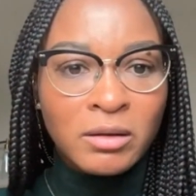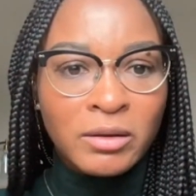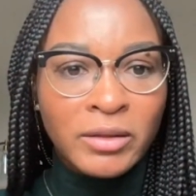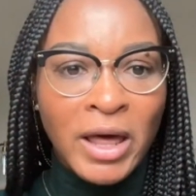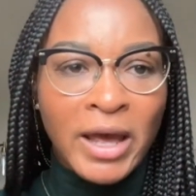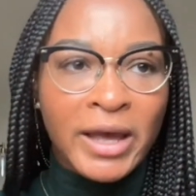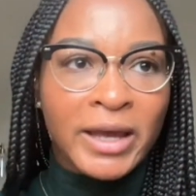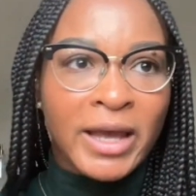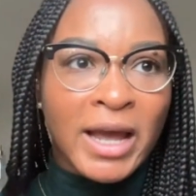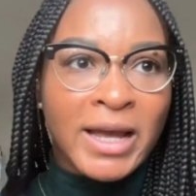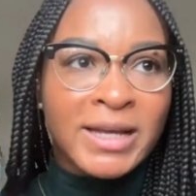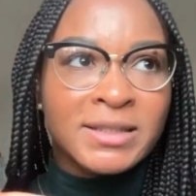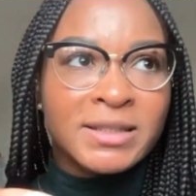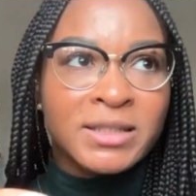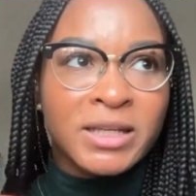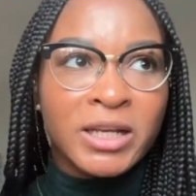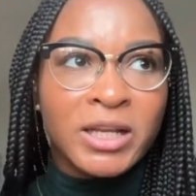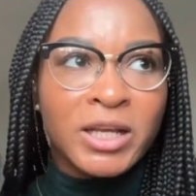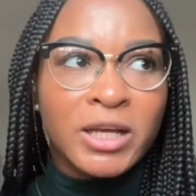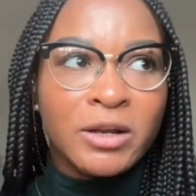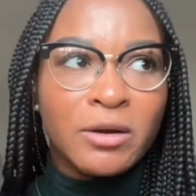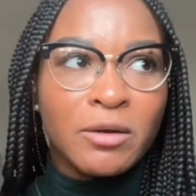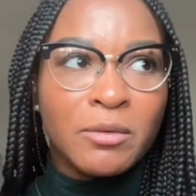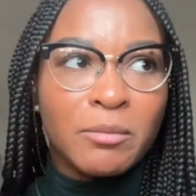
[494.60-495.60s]
Like I
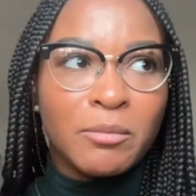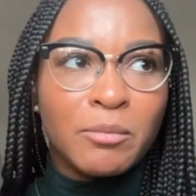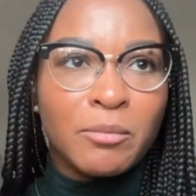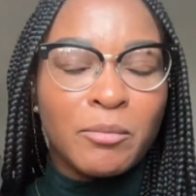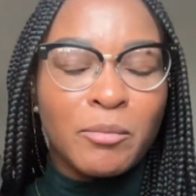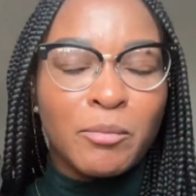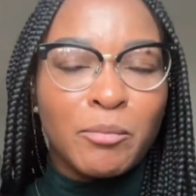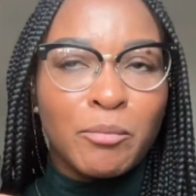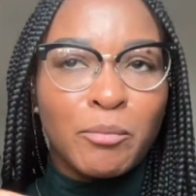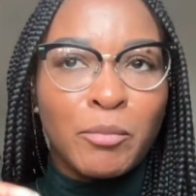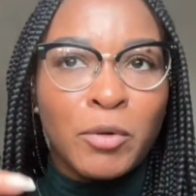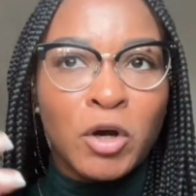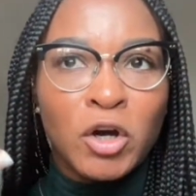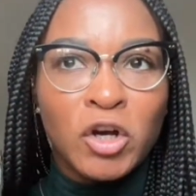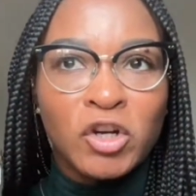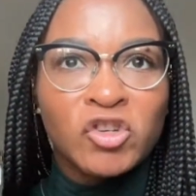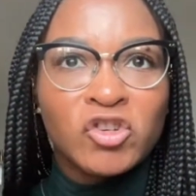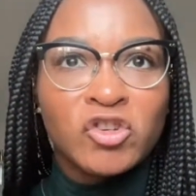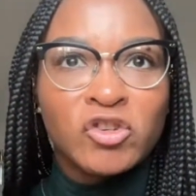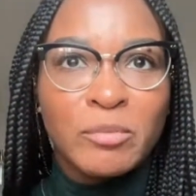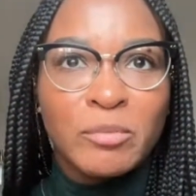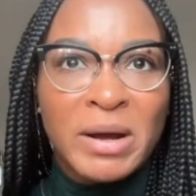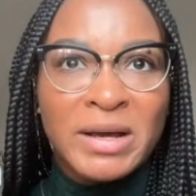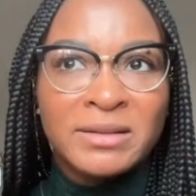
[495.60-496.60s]
didn't
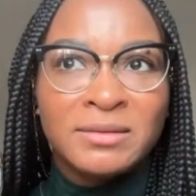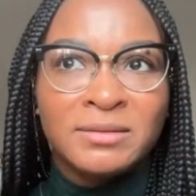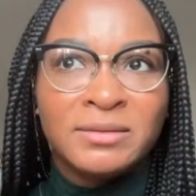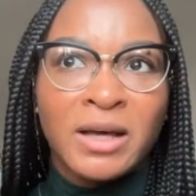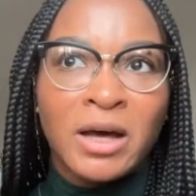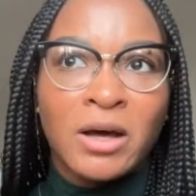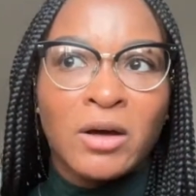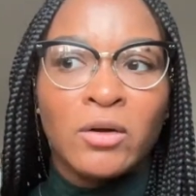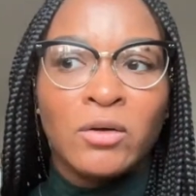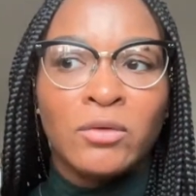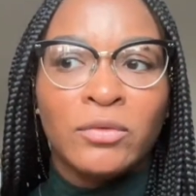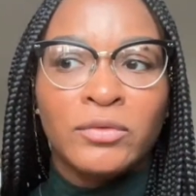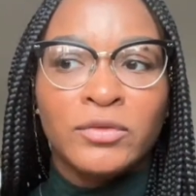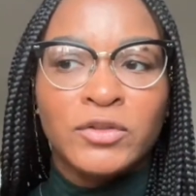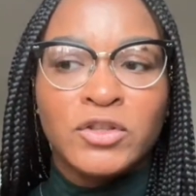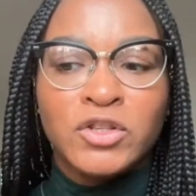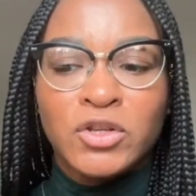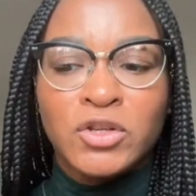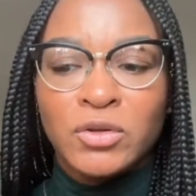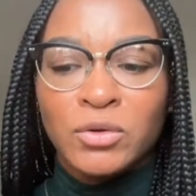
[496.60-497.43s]
push myself